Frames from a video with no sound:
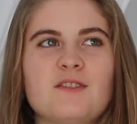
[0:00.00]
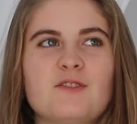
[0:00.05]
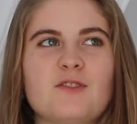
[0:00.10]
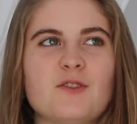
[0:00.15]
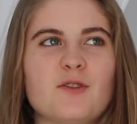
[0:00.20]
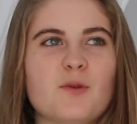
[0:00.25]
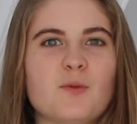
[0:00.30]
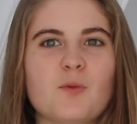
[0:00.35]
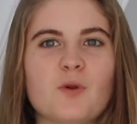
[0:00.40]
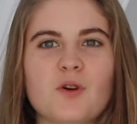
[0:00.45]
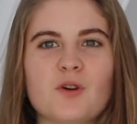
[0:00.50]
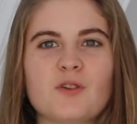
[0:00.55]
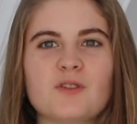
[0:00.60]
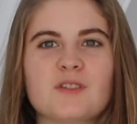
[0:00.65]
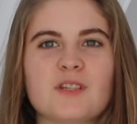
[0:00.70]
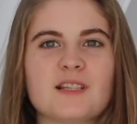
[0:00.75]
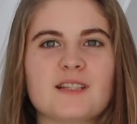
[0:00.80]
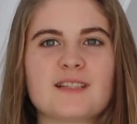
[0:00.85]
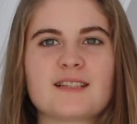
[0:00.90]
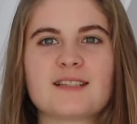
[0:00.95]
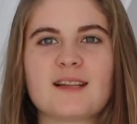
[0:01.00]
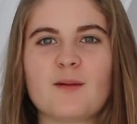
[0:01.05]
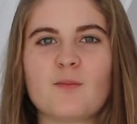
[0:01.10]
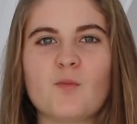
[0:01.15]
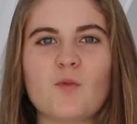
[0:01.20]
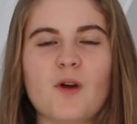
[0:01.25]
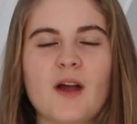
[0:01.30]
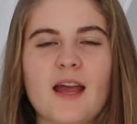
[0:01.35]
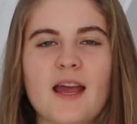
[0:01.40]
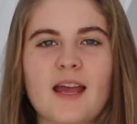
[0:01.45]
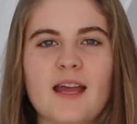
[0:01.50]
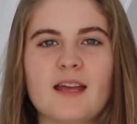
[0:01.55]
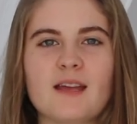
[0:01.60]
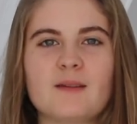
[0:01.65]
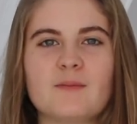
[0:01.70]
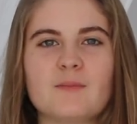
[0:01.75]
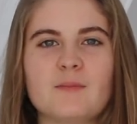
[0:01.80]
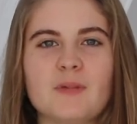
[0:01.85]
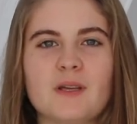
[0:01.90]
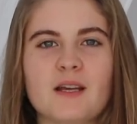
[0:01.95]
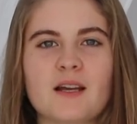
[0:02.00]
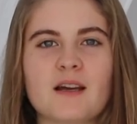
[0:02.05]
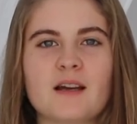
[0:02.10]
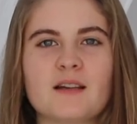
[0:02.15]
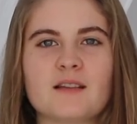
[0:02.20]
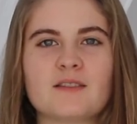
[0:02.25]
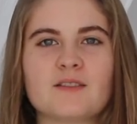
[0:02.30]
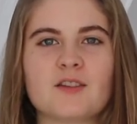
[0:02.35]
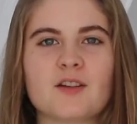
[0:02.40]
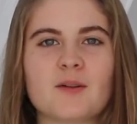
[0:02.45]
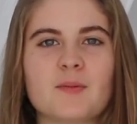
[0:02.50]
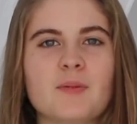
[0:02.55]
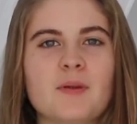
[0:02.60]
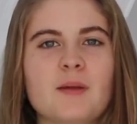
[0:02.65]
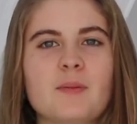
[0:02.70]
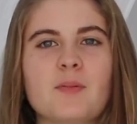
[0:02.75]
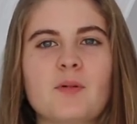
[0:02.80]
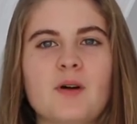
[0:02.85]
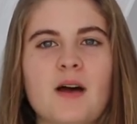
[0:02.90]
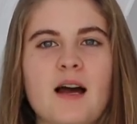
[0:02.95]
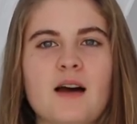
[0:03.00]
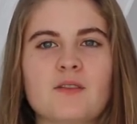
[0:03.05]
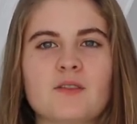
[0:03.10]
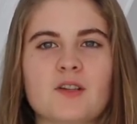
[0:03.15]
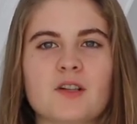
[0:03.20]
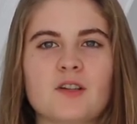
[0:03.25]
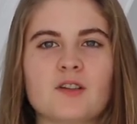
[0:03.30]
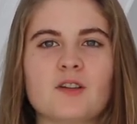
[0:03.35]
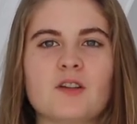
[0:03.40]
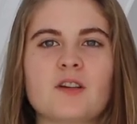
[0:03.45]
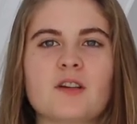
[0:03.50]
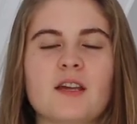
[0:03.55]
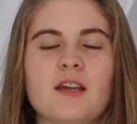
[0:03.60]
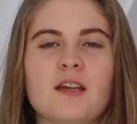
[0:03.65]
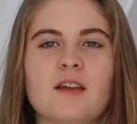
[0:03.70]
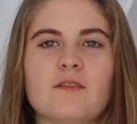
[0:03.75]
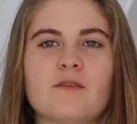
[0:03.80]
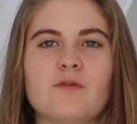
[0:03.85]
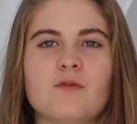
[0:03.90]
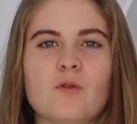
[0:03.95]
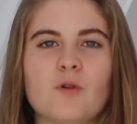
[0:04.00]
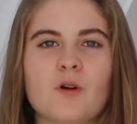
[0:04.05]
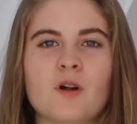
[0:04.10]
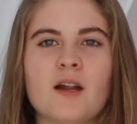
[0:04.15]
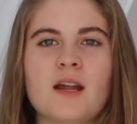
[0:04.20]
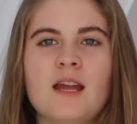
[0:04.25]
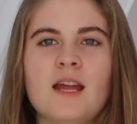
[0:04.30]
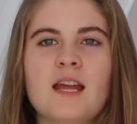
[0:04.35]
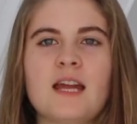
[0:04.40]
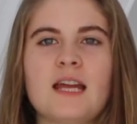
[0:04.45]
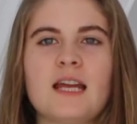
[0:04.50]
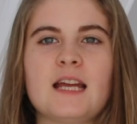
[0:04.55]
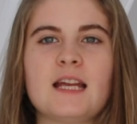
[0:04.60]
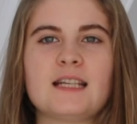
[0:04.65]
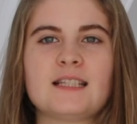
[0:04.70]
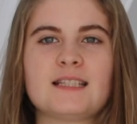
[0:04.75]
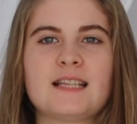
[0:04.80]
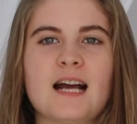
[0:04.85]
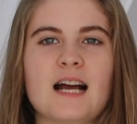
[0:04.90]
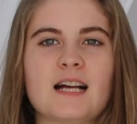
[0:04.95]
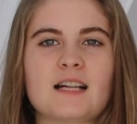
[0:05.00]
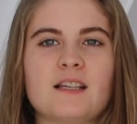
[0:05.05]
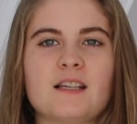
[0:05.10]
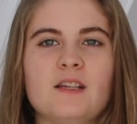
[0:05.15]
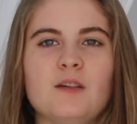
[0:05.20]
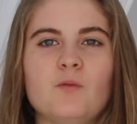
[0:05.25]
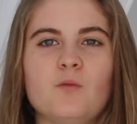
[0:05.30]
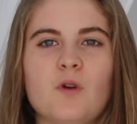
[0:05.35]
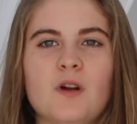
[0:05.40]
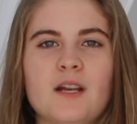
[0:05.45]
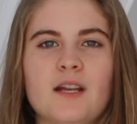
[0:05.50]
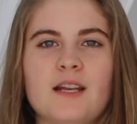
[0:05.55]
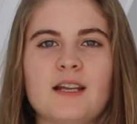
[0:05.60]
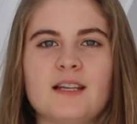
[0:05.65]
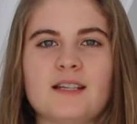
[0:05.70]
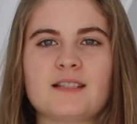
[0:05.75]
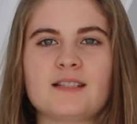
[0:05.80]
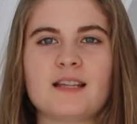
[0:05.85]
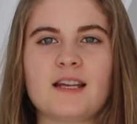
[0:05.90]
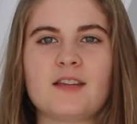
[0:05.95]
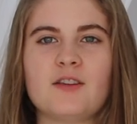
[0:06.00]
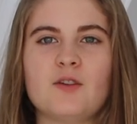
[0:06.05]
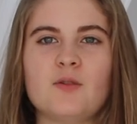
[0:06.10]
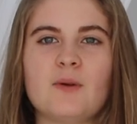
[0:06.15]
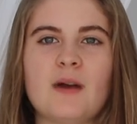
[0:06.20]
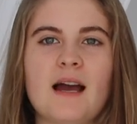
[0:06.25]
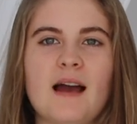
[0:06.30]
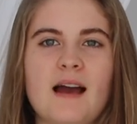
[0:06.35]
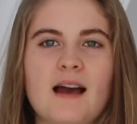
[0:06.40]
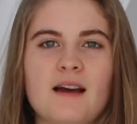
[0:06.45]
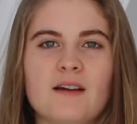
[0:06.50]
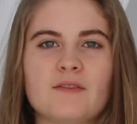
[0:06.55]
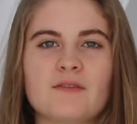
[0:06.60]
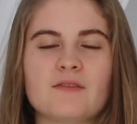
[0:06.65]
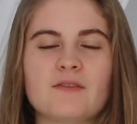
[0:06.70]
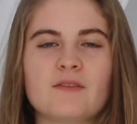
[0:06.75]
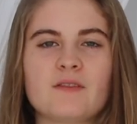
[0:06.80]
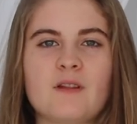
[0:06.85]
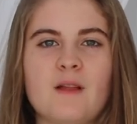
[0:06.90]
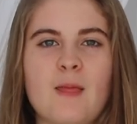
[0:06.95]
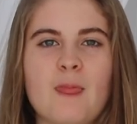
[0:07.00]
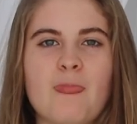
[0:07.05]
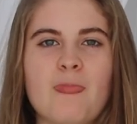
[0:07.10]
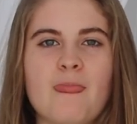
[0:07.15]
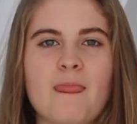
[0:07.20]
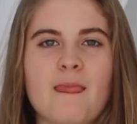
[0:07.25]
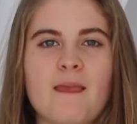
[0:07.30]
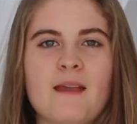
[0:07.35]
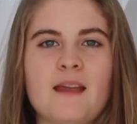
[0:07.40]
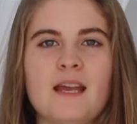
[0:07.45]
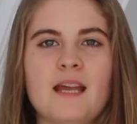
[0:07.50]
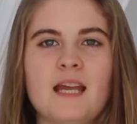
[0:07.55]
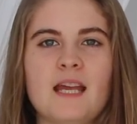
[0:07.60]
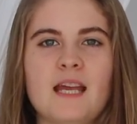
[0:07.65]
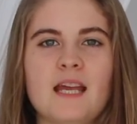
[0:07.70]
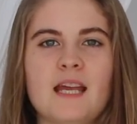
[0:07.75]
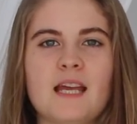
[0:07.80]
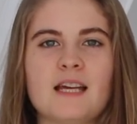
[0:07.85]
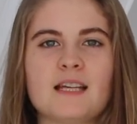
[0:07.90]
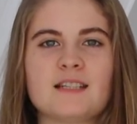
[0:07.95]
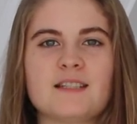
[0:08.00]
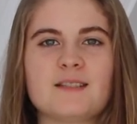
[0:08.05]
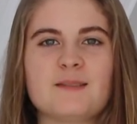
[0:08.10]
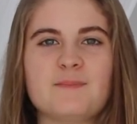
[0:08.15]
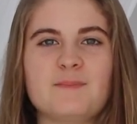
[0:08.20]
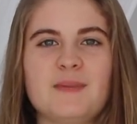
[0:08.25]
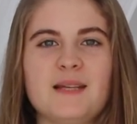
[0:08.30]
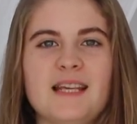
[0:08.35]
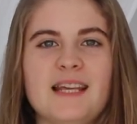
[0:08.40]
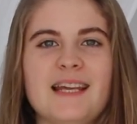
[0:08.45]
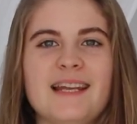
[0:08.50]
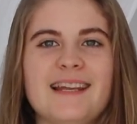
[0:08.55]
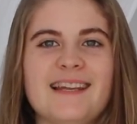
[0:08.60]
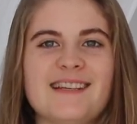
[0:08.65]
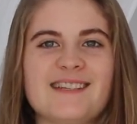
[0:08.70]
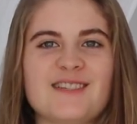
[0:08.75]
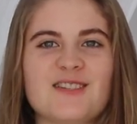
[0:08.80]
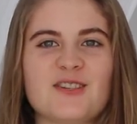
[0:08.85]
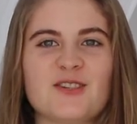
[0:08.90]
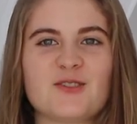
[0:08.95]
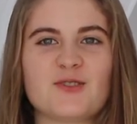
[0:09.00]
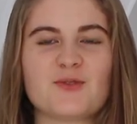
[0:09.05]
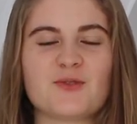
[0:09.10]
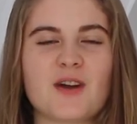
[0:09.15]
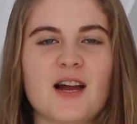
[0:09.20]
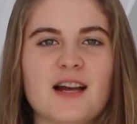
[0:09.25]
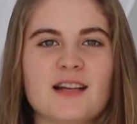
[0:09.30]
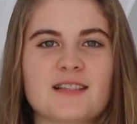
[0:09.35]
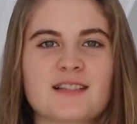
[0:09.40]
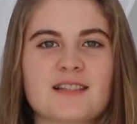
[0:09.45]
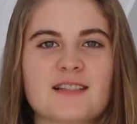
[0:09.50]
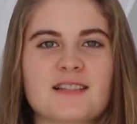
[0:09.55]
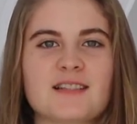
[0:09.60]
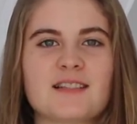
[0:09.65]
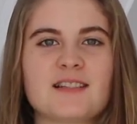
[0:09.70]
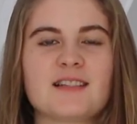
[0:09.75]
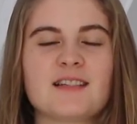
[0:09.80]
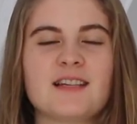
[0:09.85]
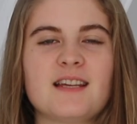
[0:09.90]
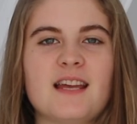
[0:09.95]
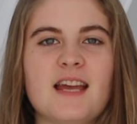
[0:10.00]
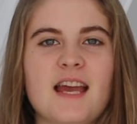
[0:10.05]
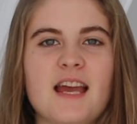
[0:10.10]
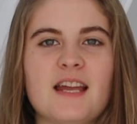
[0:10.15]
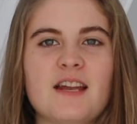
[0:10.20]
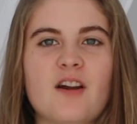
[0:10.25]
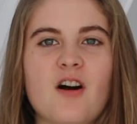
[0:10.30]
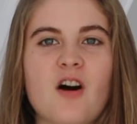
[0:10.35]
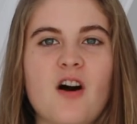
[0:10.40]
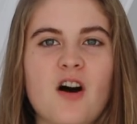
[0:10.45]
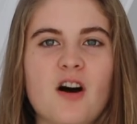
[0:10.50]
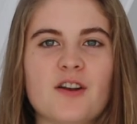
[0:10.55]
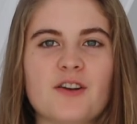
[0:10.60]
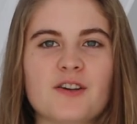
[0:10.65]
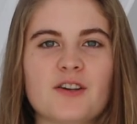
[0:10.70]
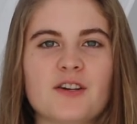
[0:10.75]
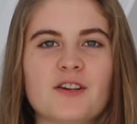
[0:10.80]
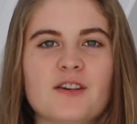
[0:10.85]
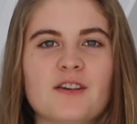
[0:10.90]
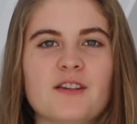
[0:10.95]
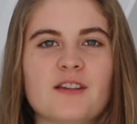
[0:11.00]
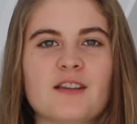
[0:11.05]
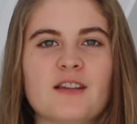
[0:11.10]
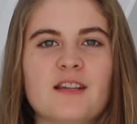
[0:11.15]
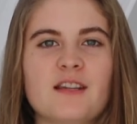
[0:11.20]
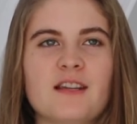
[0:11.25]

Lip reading: to the world in some way, because there are people out there looking for exactly what it is that you have. And beginning to trust and honor